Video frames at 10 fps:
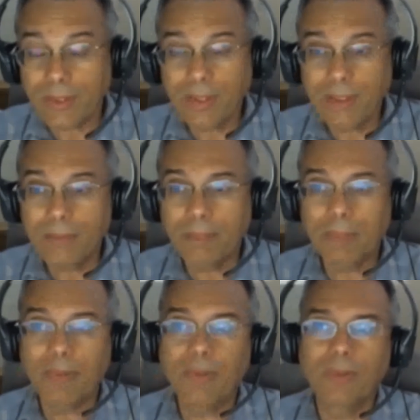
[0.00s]
in a
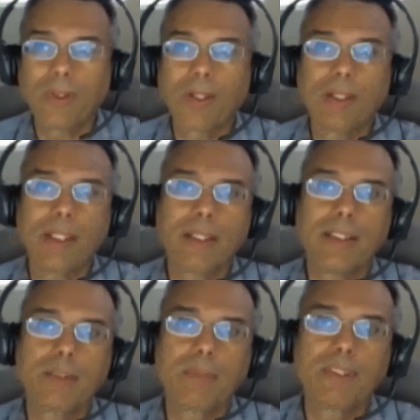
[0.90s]
specific belief
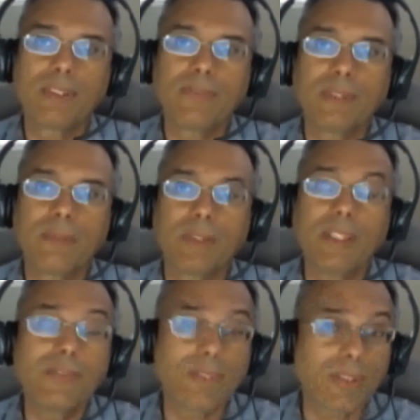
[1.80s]
system
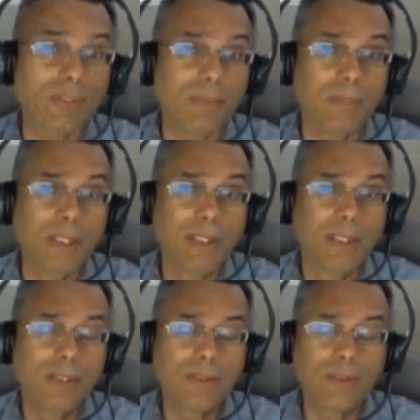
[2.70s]
to become
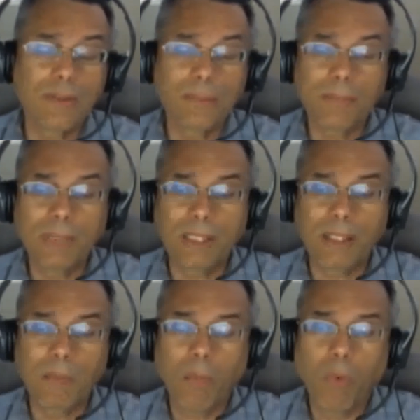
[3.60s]
more and more
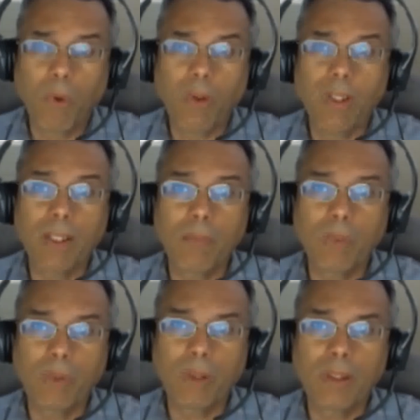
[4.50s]
of what they are,
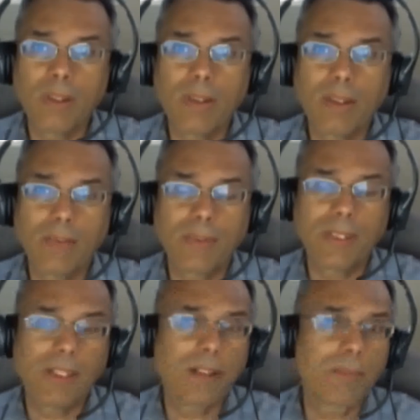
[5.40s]
but always
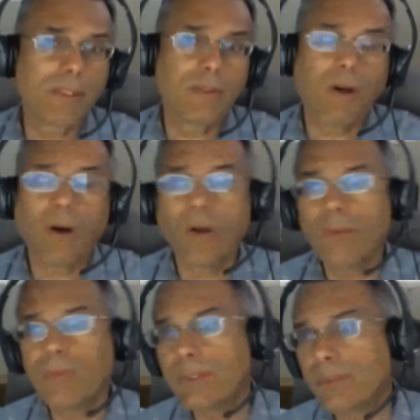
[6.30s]
do the research,
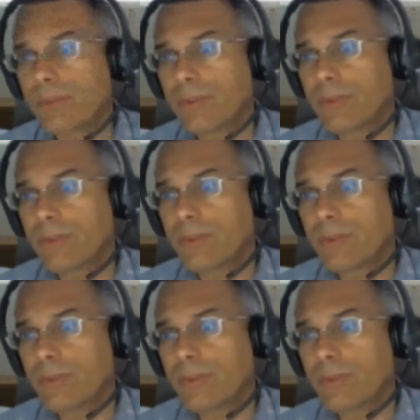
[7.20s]
always